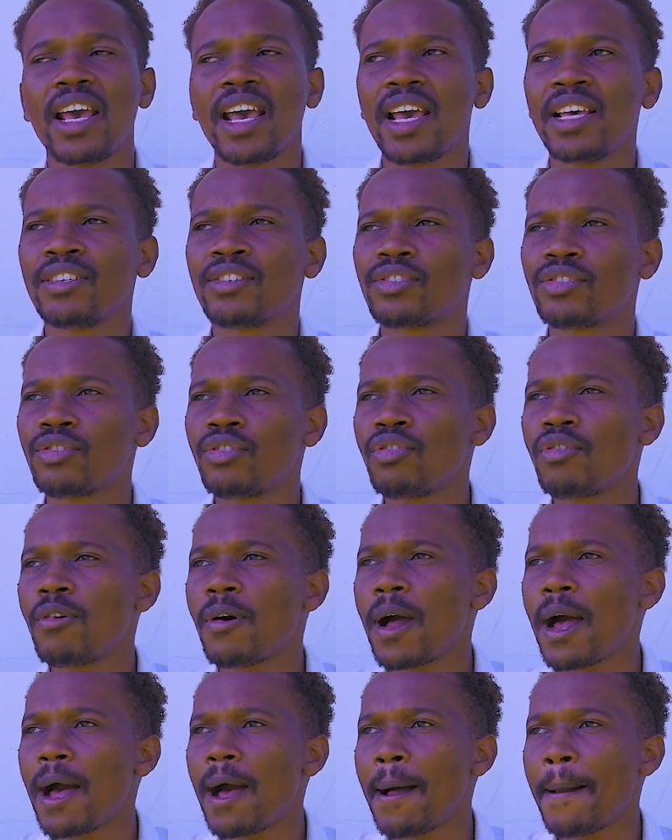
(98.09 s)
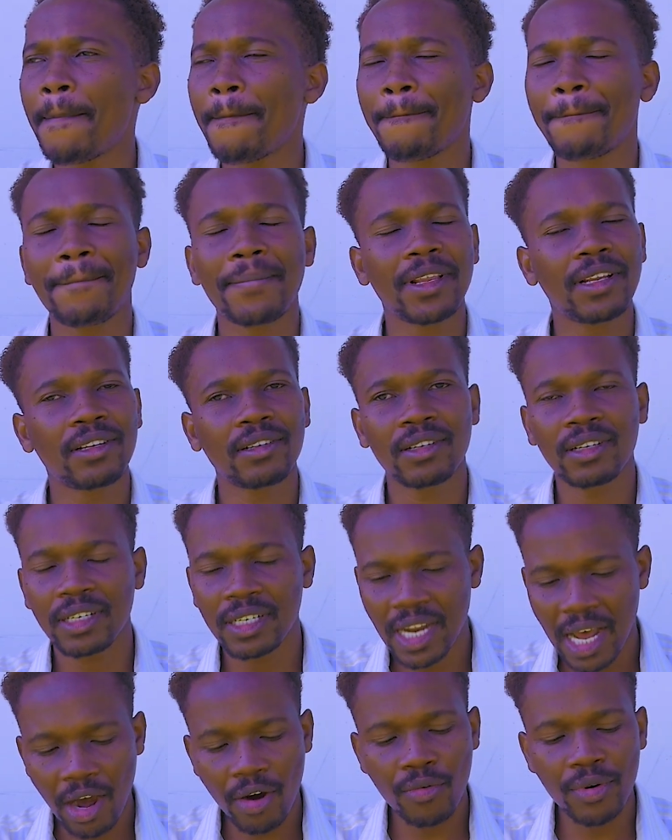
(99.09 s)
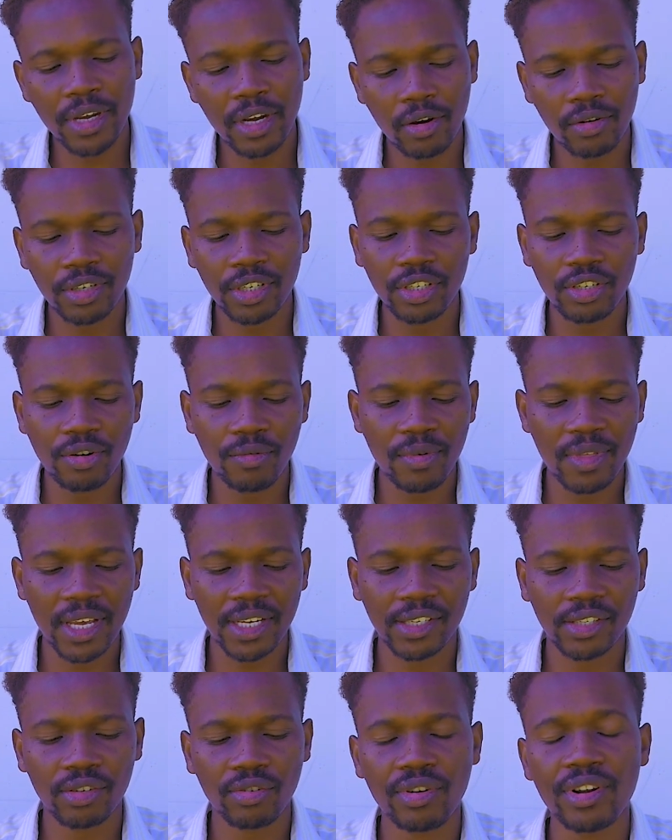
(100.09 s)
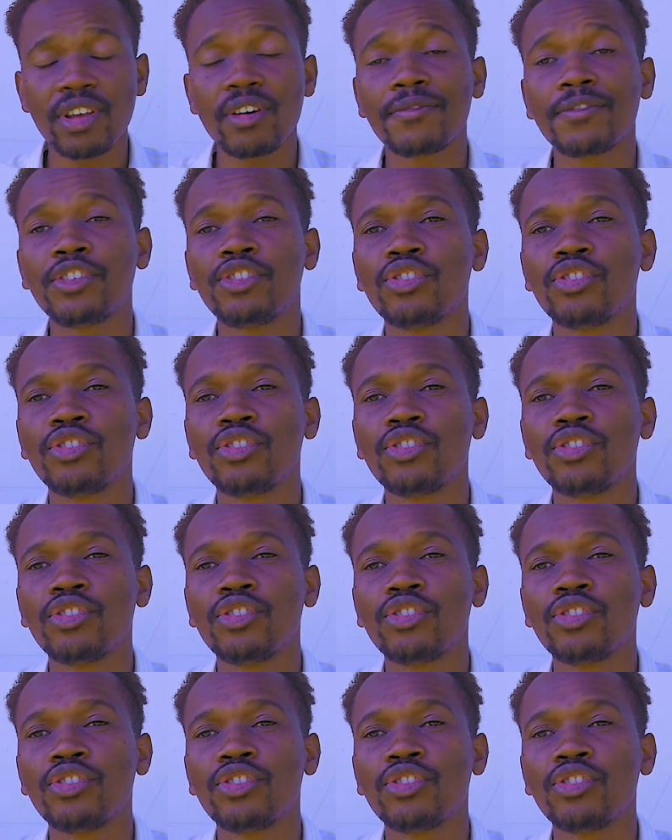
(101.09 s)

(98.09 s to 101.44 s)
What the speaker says: And so now we continue with the story of